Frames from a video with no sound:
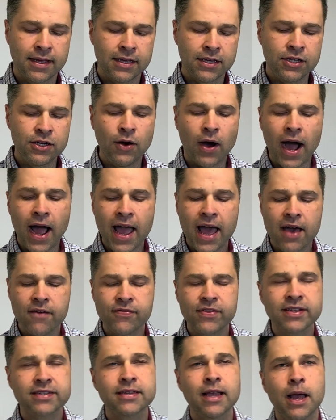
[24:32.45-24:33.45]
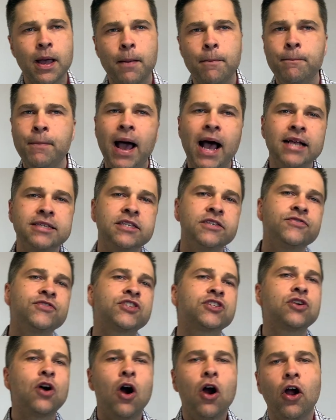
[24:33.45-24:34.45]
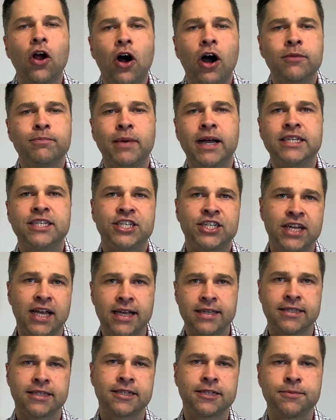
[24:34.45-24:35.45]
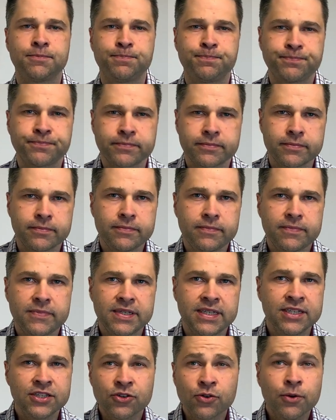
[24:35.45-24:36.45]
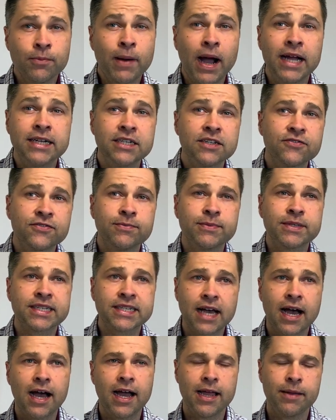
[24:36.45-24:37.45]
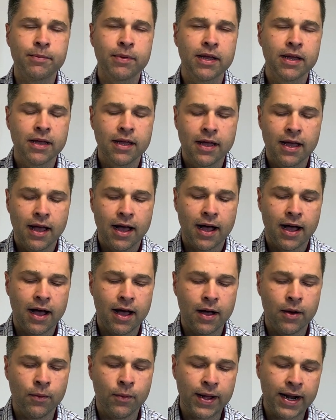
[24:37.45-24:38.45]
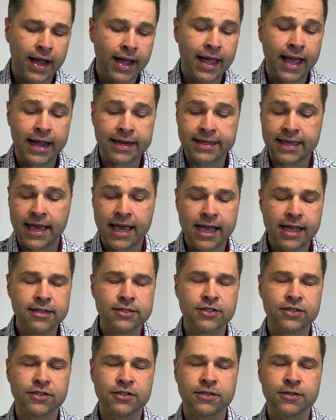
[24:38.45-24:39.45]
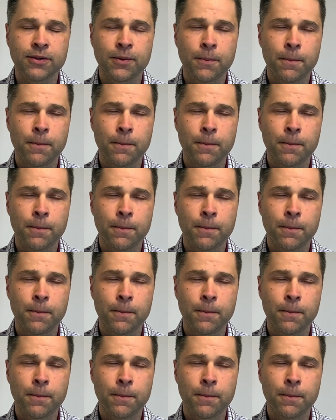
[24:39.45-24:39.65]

You know, I have this massive scar on my chest. It's a reminder from the time when I had cancer.